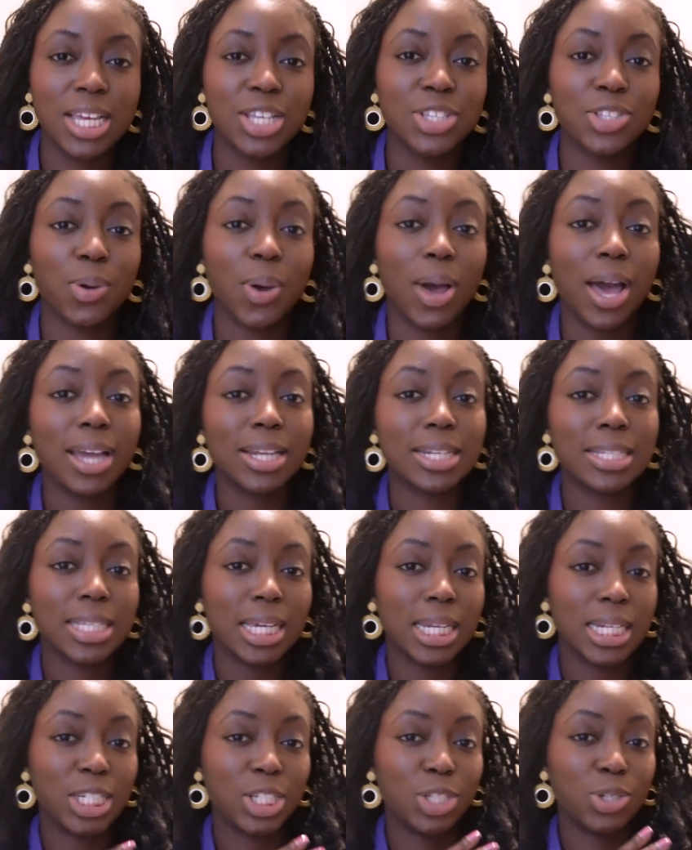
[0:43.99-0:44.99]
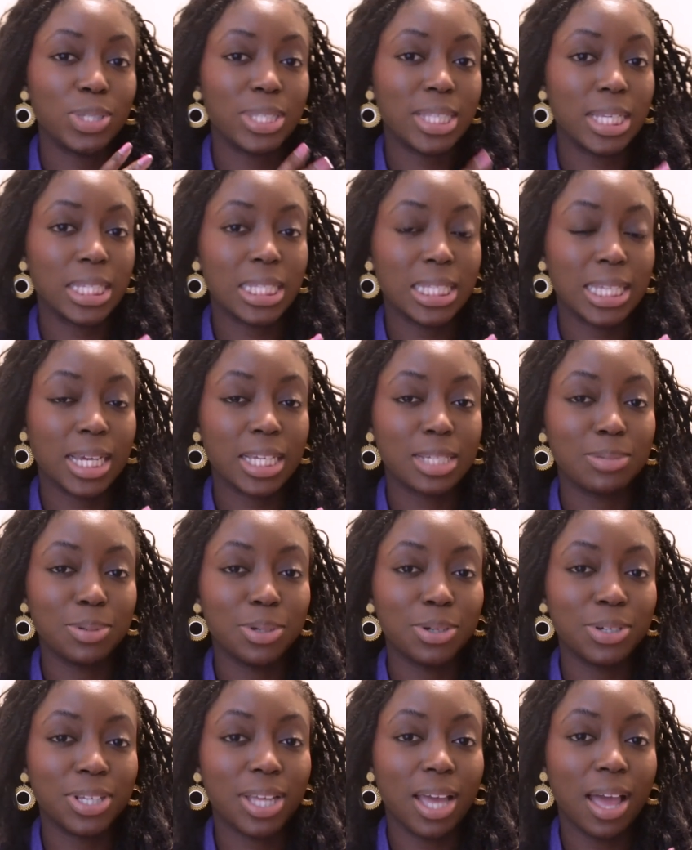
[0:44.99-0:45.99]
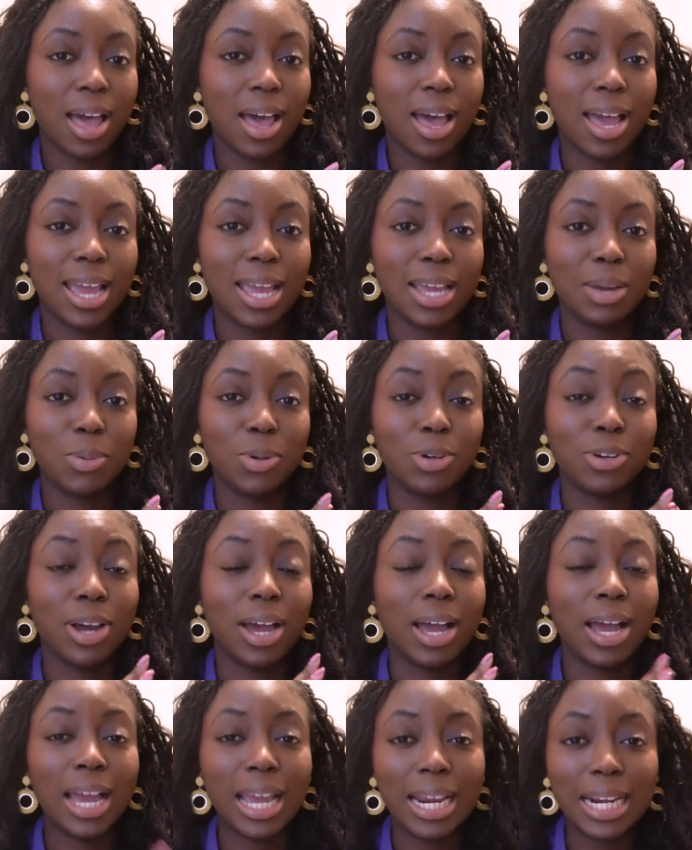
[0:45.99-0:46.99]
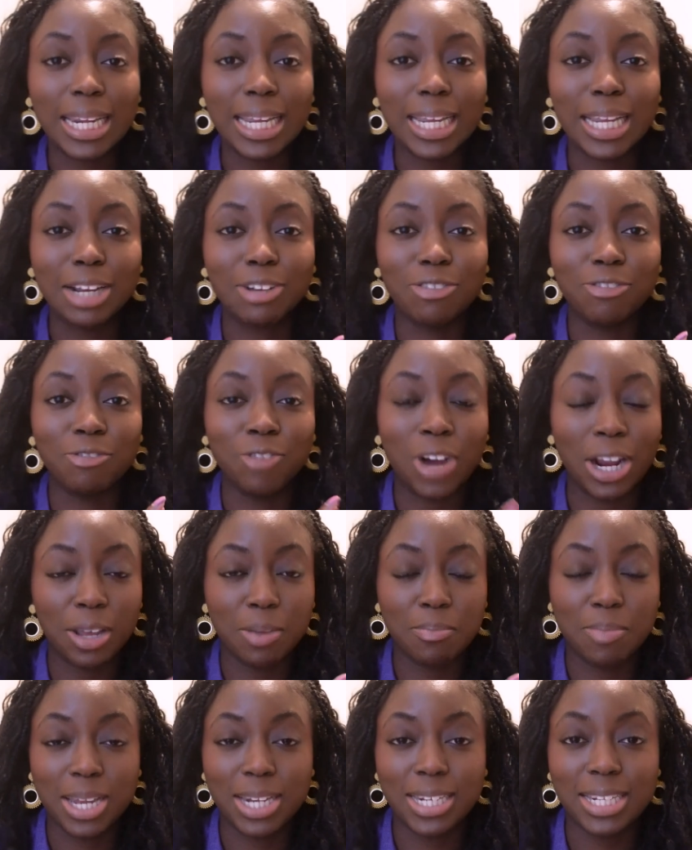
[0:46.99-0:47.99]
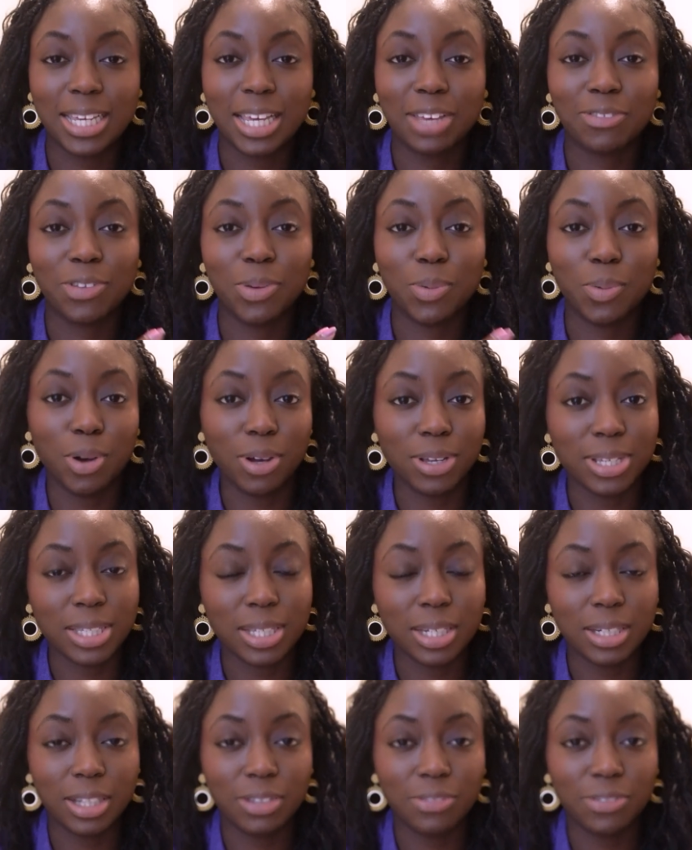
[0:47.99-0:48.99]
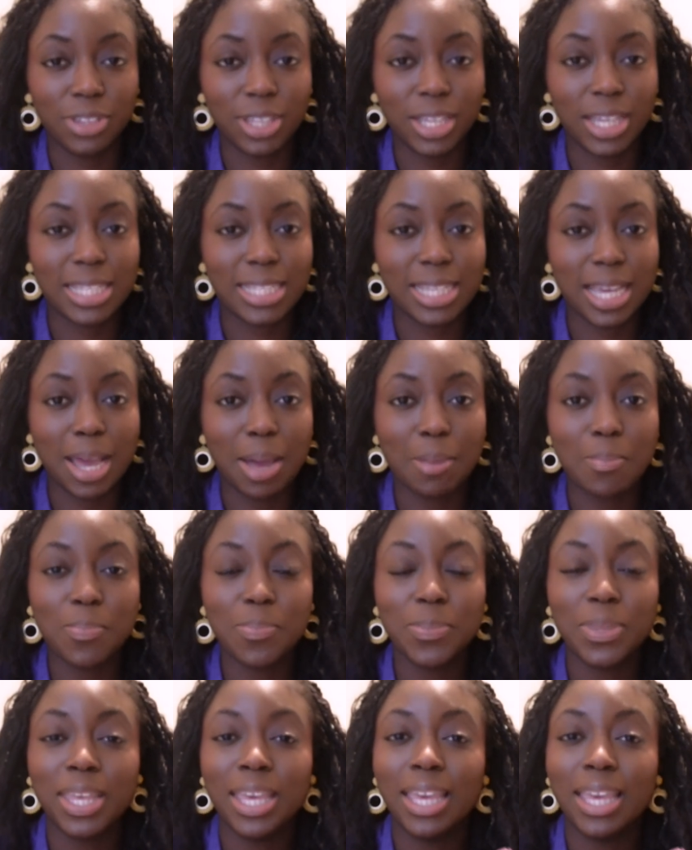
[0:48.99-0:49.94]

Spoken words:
So I decided to use this textbook. I would highly recommend it if you are studying for the exam.